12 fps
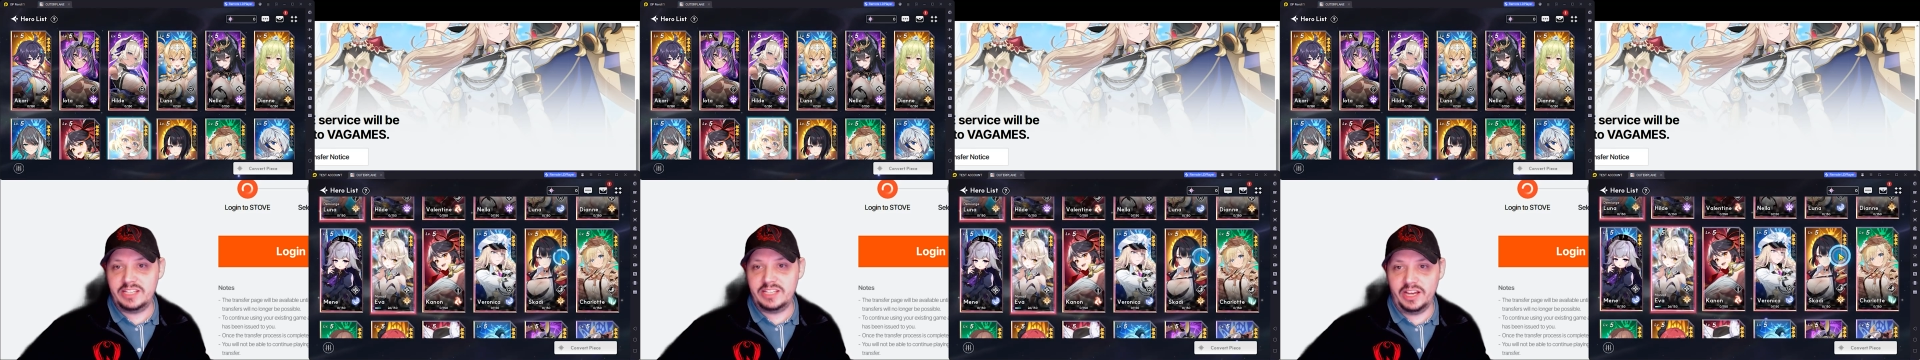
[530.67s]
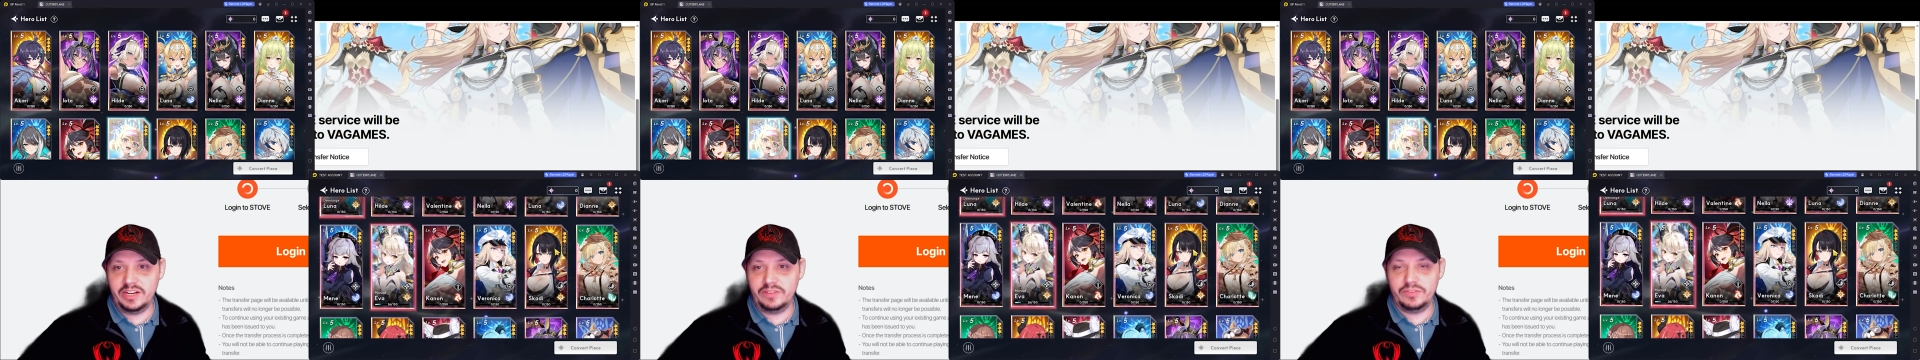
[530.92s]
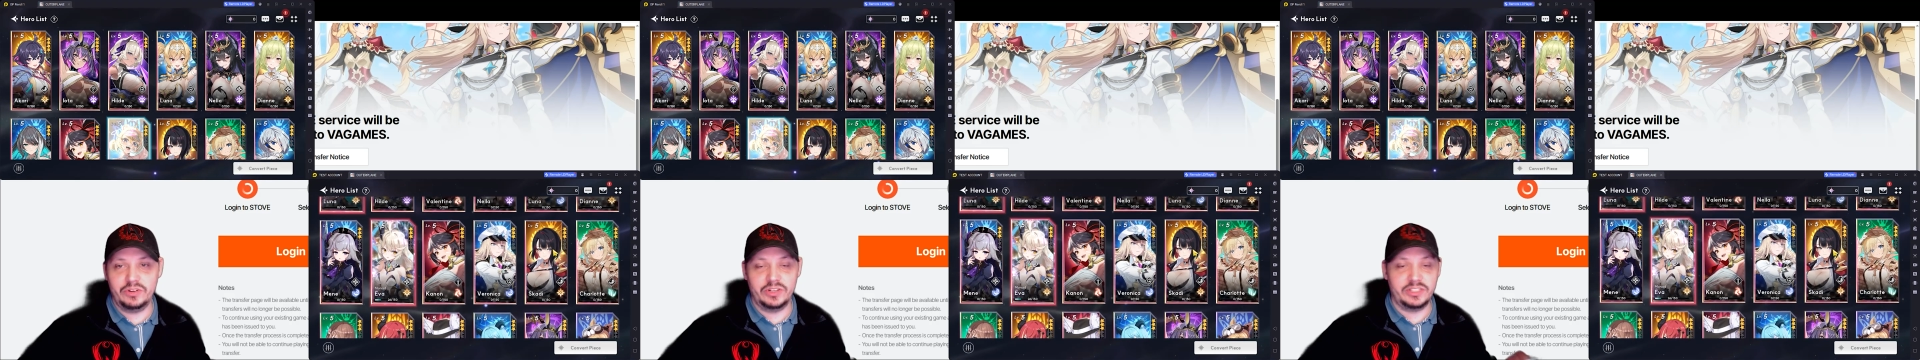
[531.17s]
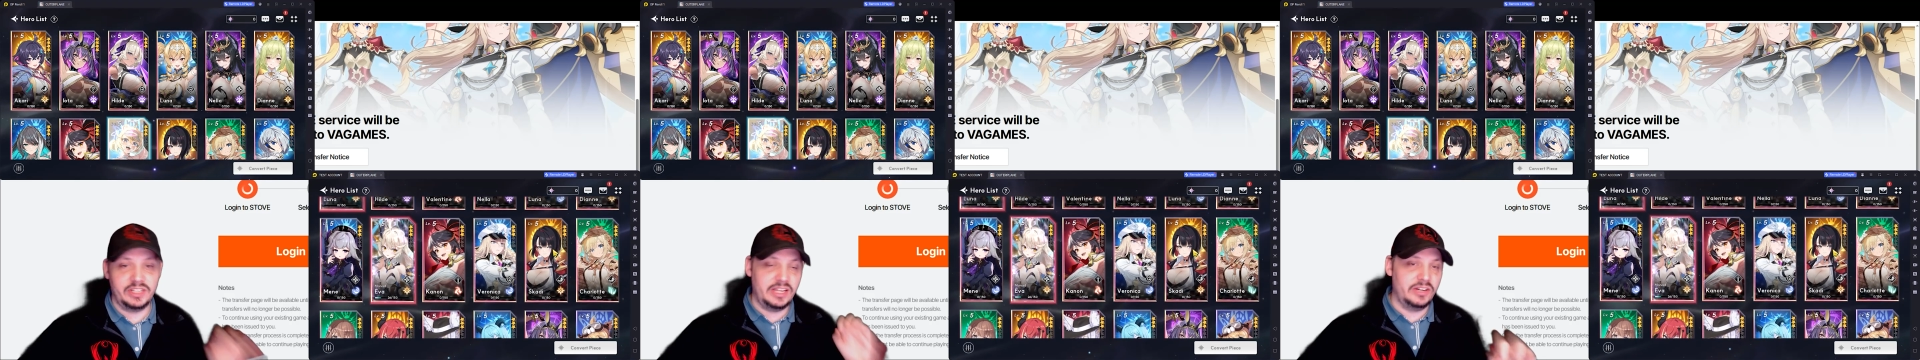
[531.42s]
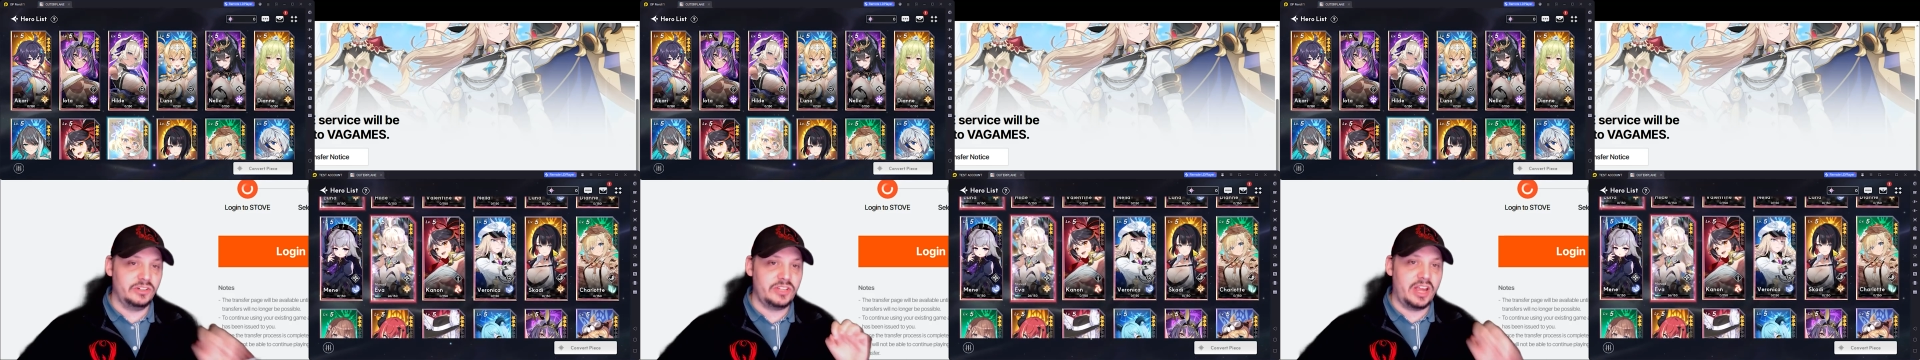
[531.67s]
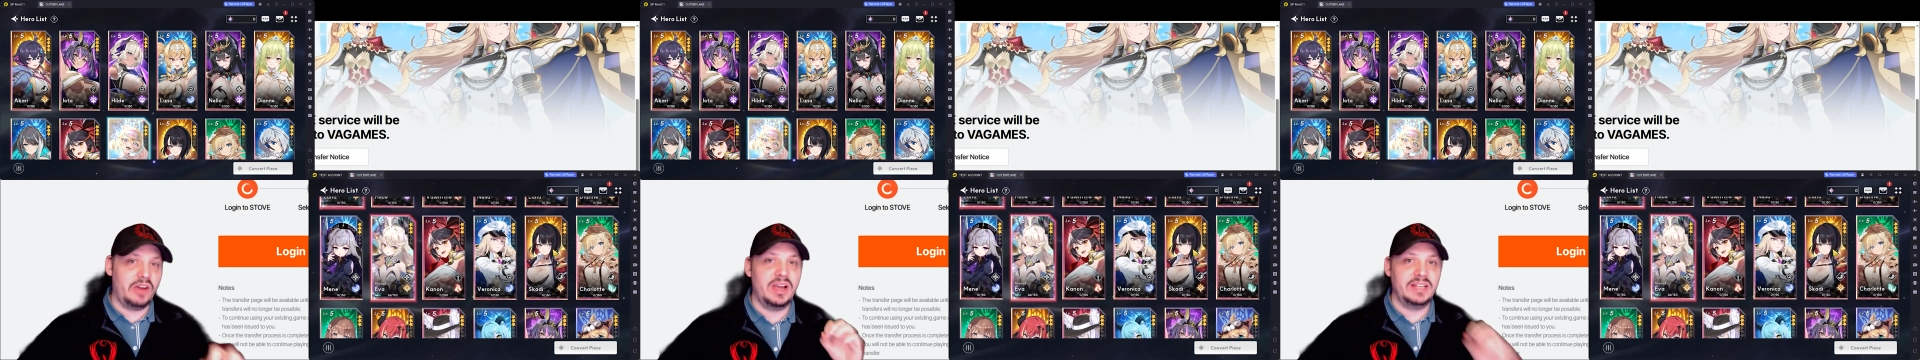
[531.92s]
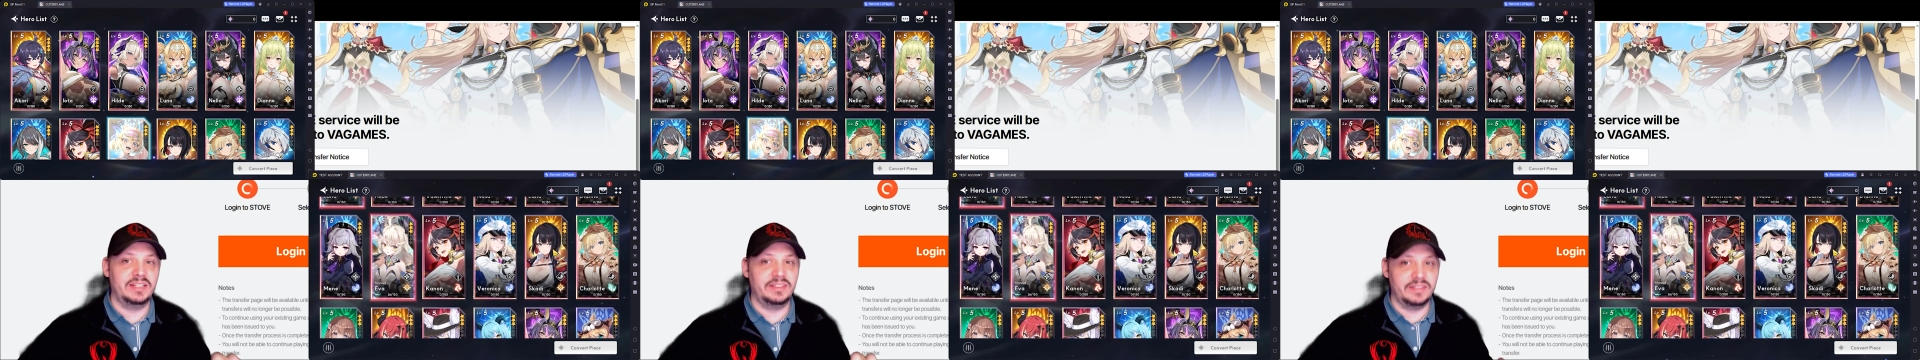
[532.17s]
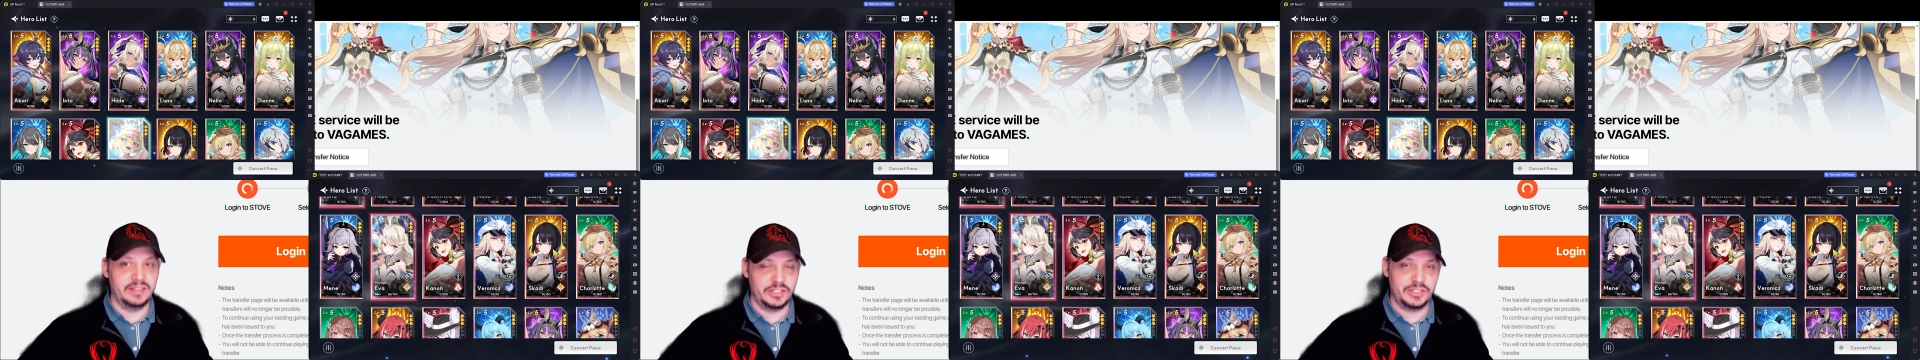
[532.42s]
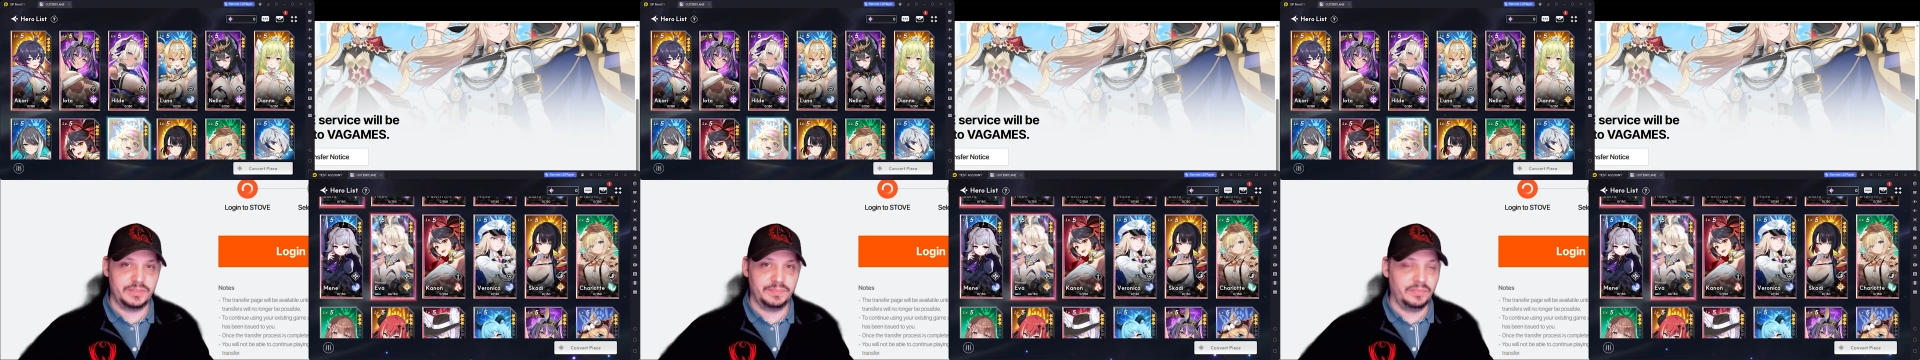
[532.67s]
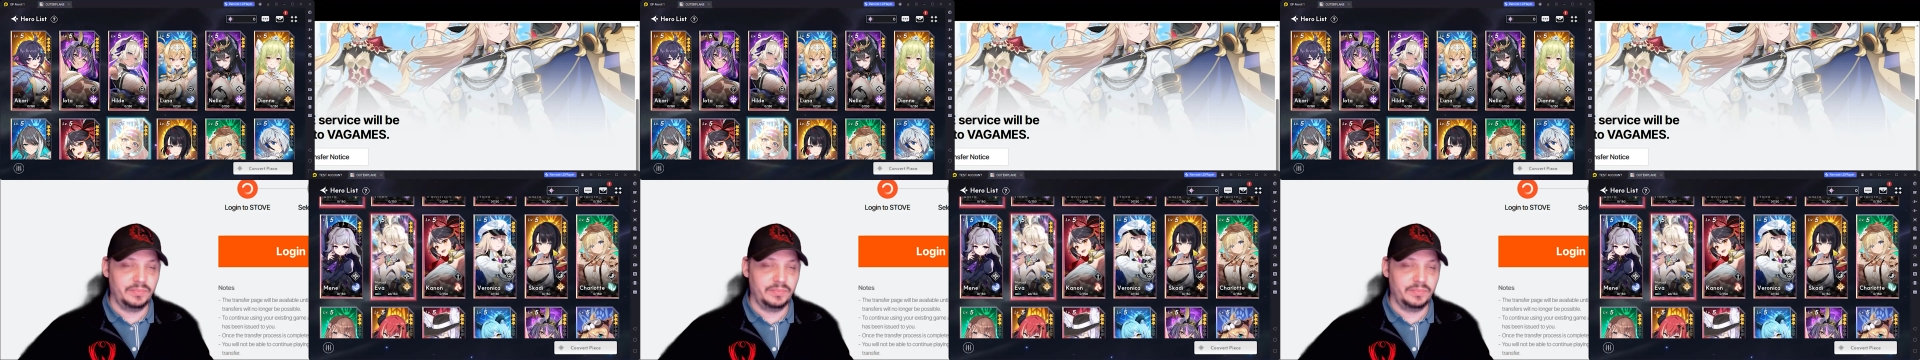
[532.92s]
ton of units, and here's how I did this.